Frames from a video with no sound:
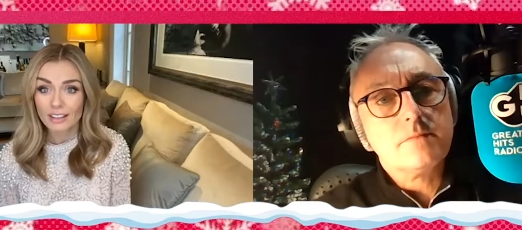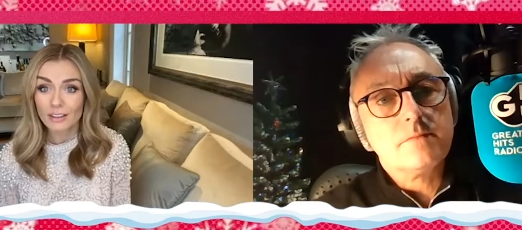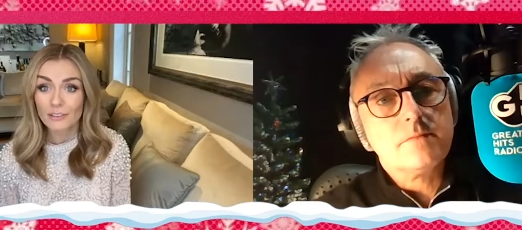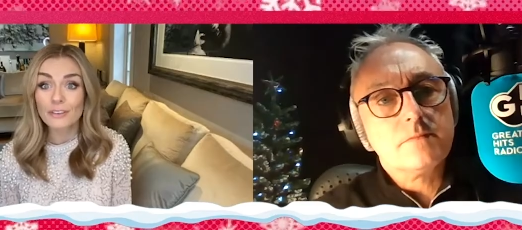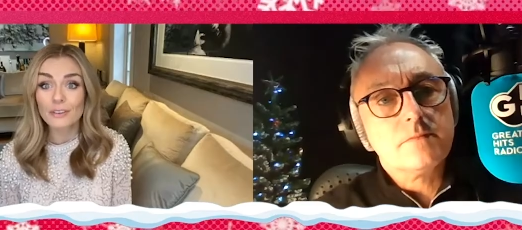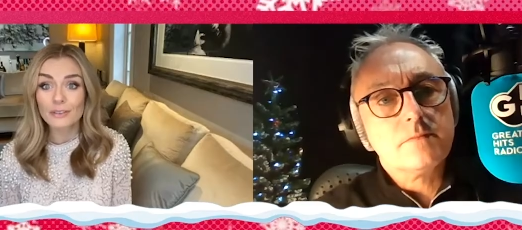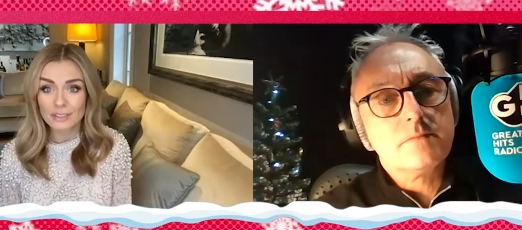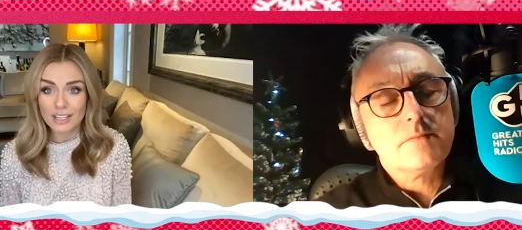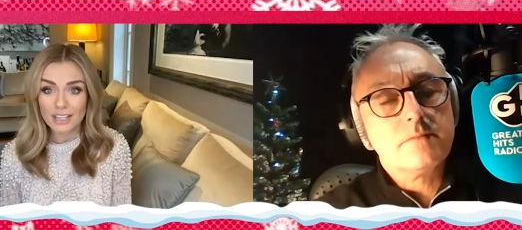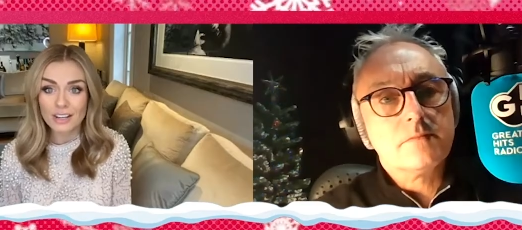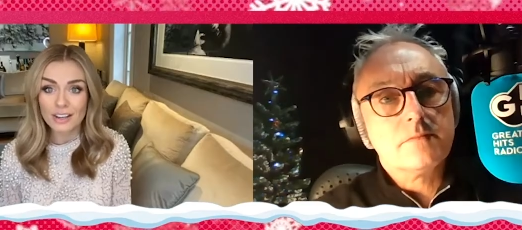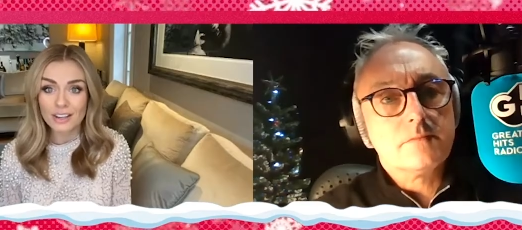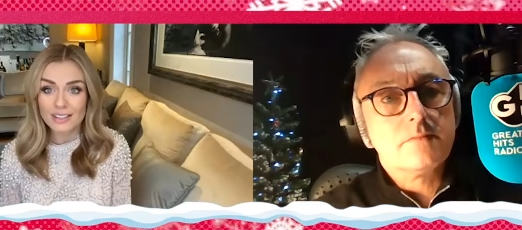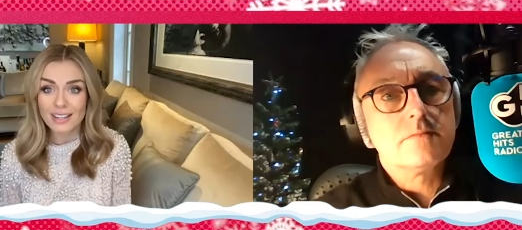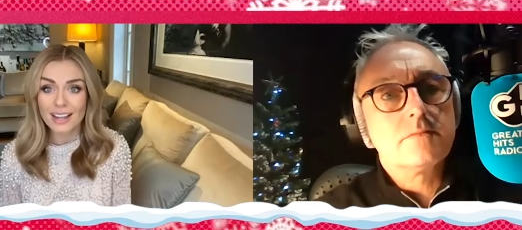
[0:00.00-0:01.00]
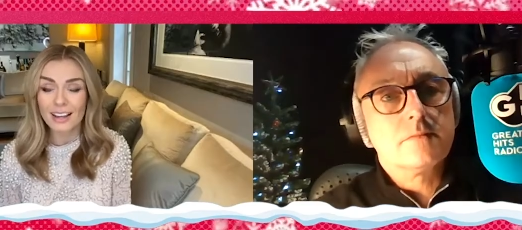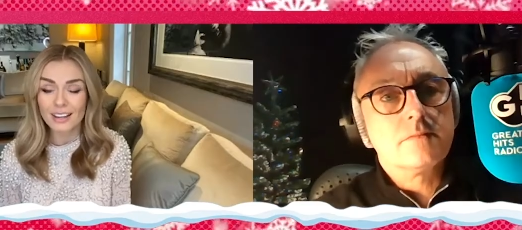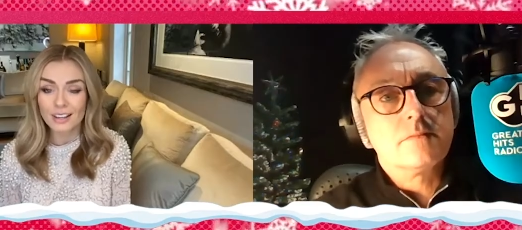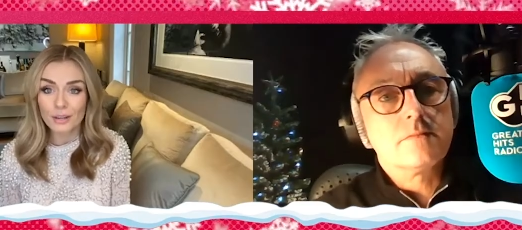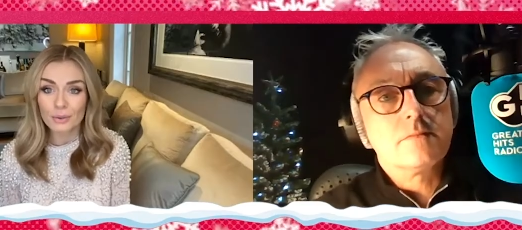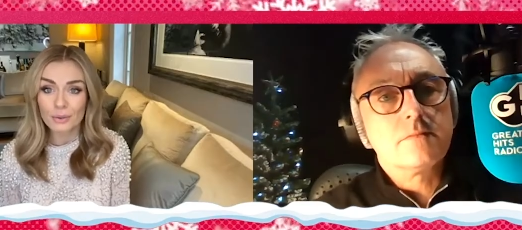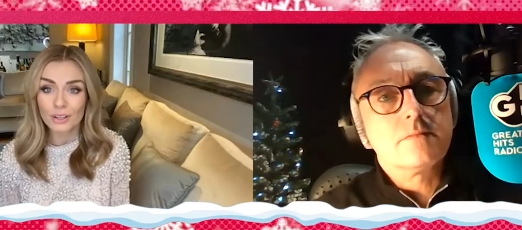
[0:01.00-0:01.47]
Speaker 1: the 15 years that
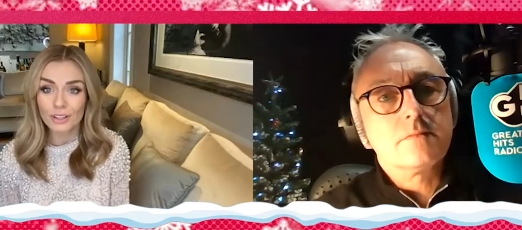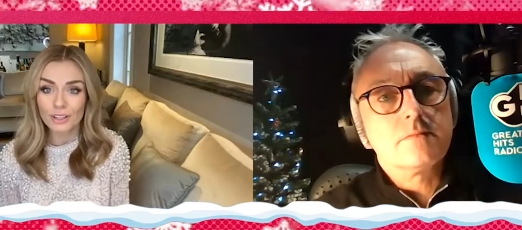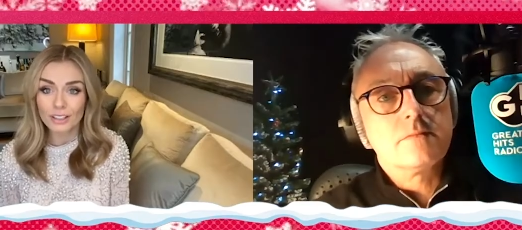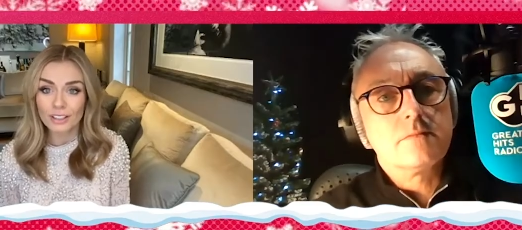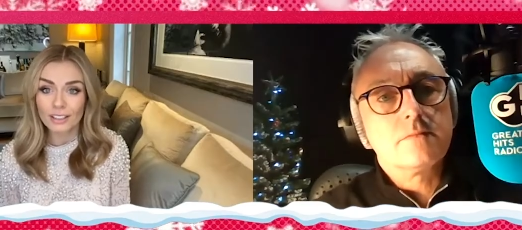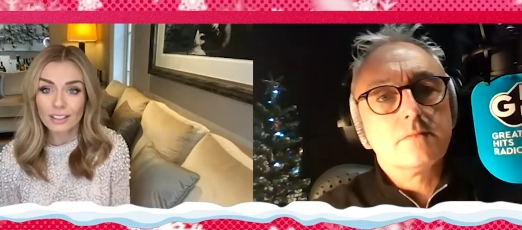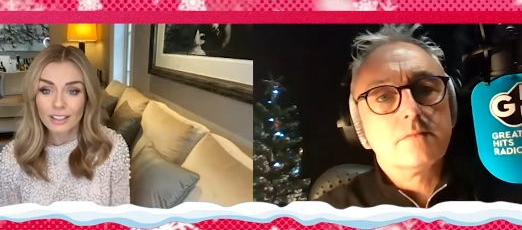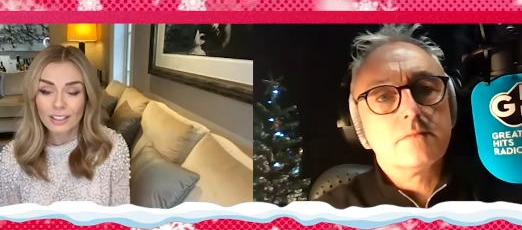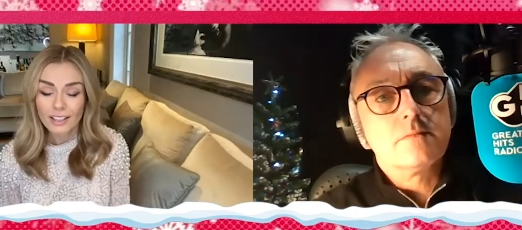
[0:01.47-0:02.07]
I knew her.